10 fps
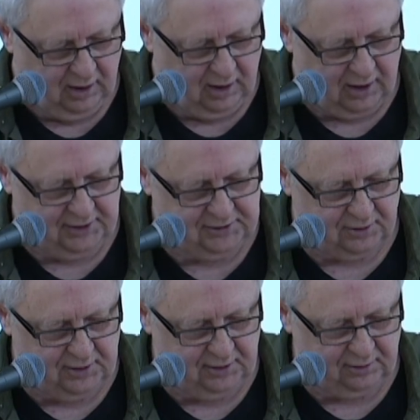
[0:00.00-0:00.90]
I
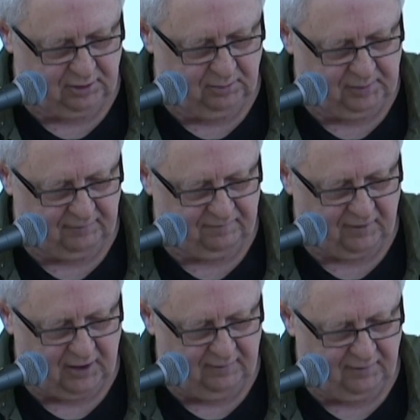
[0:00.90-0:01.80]
joined a group of
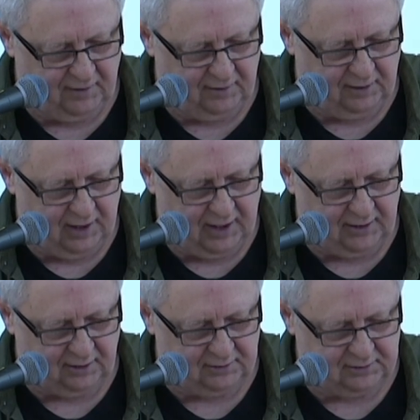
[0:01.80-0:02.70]
five other
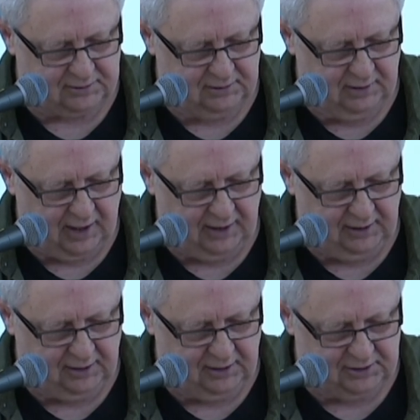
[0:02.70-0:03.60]
adult
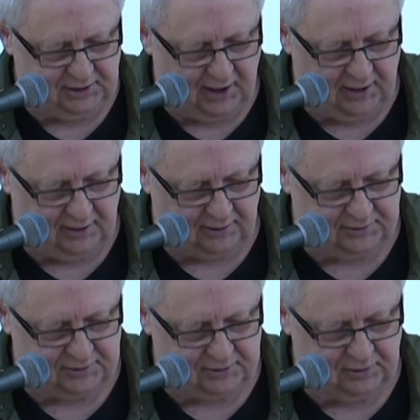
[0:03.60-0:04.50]
Antigonish
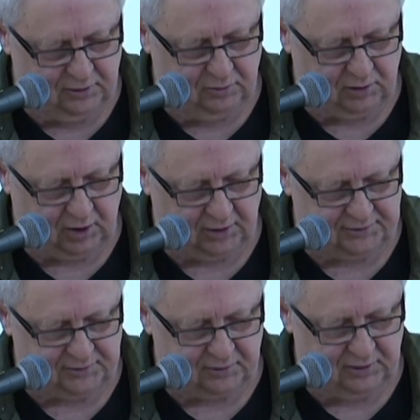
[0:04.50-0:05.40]
adults who were
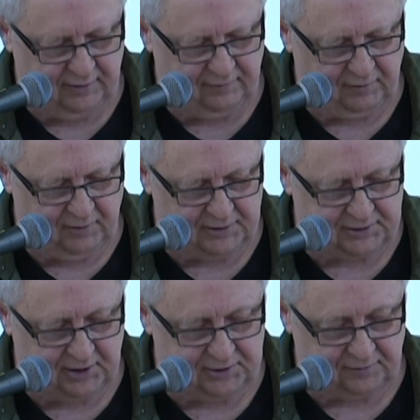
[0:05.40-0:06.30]
also living with
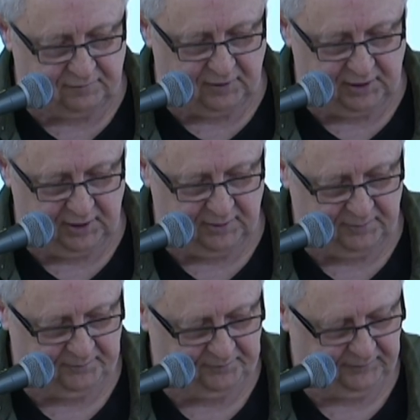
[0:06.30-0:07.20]
schizophrenia.
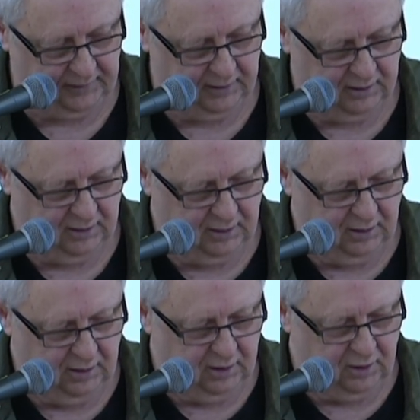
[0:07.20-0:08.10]

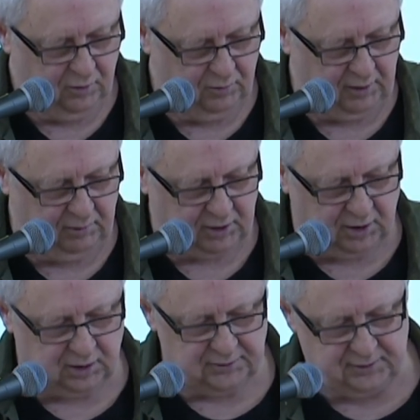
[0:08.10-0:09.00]
We were
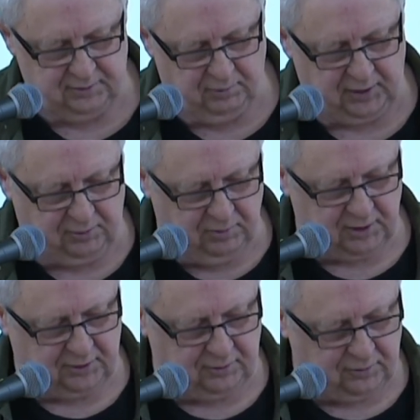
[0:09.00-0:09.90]
called, we
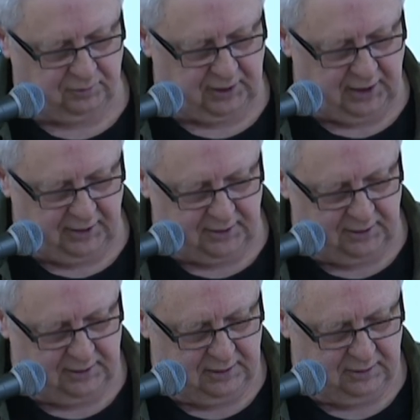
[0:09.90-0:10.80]
were created,